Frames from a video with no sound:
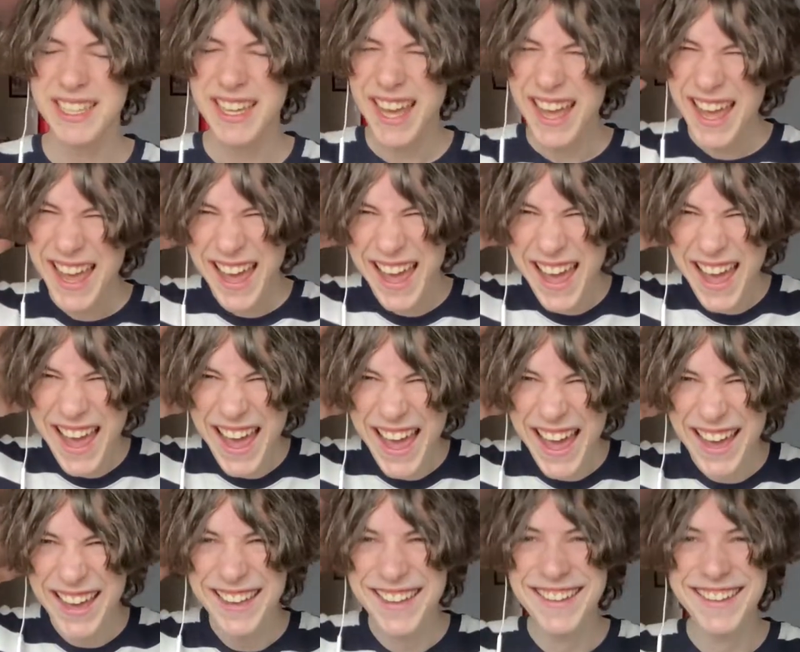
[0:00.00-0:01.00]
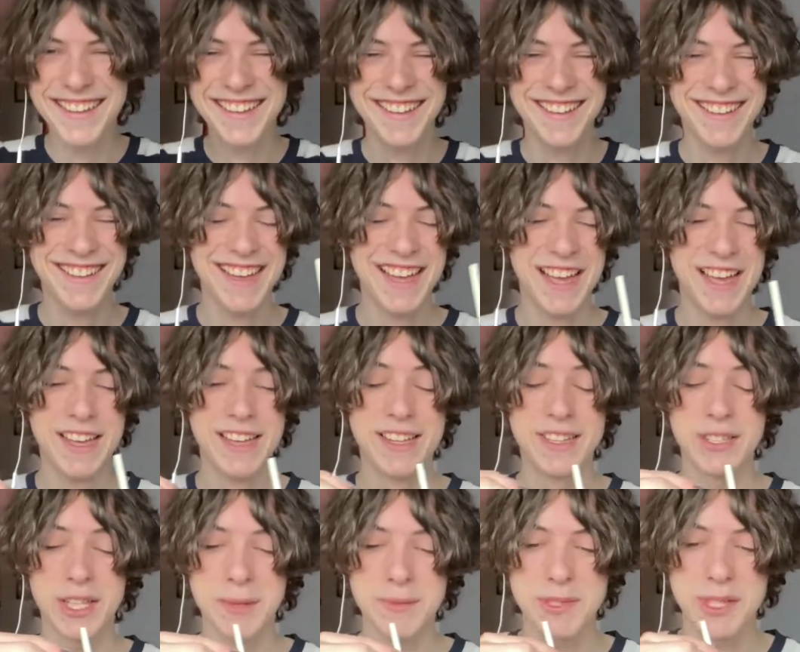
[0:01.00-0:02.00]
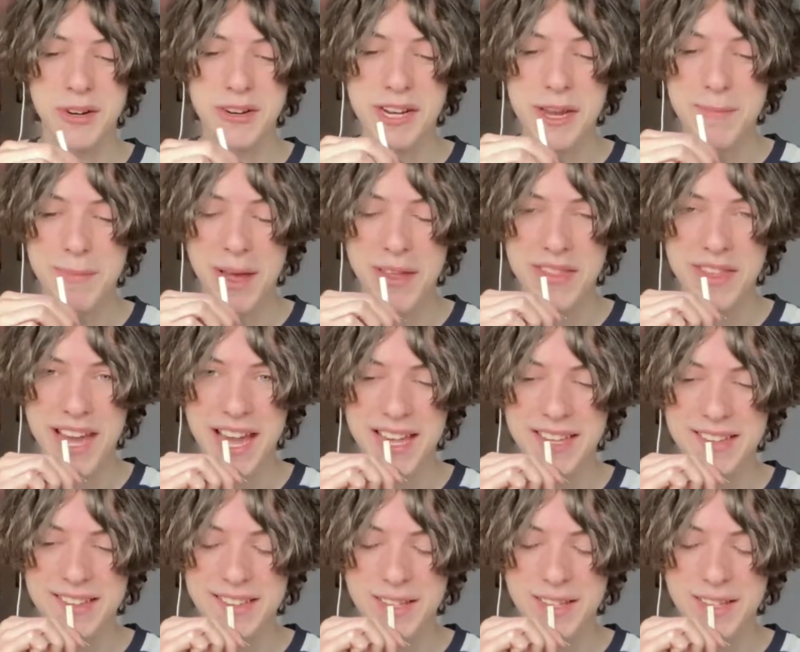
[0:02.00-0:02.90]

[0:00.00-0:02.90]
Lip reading: ah. So I'm sorry about that.